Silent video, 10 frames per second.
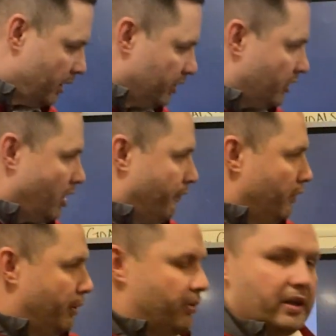to
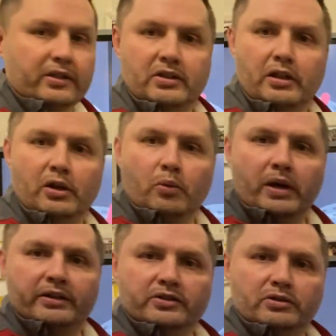cover up things that you don't
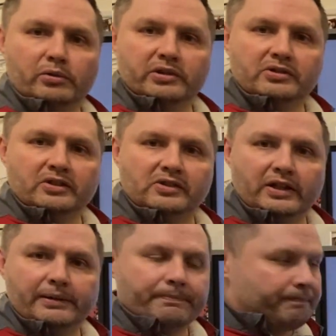want the students to
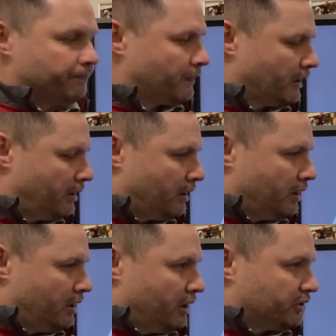see.
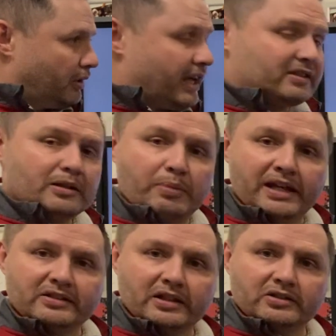So that's the
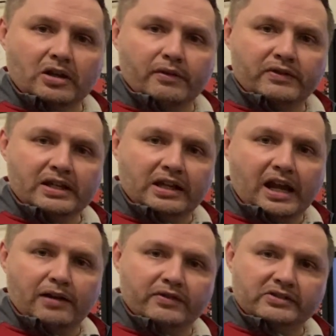basics of the
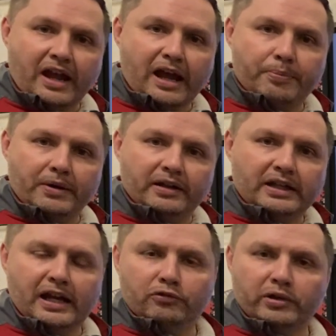Canvas app on
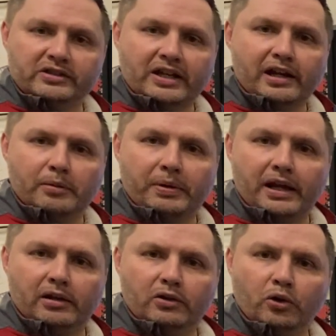the Android side of the
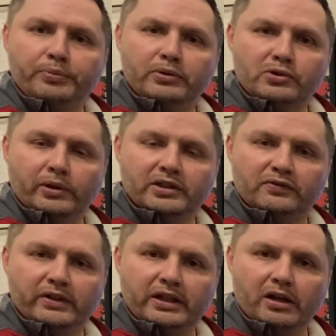panel. Hope you enjoyed this
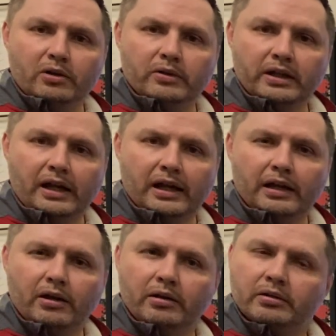video,
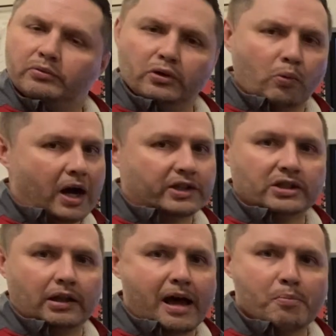and watch
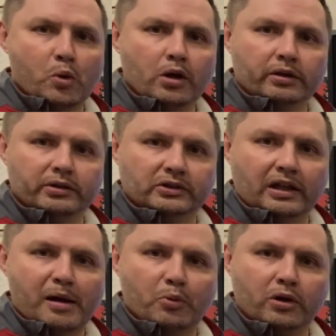a lot more. There's a
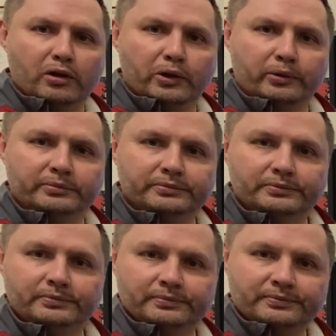lot more to learn.
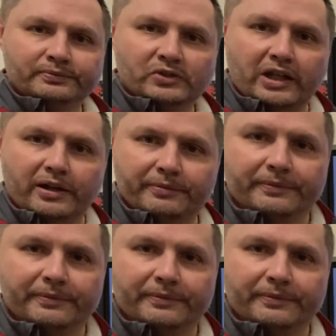See ya.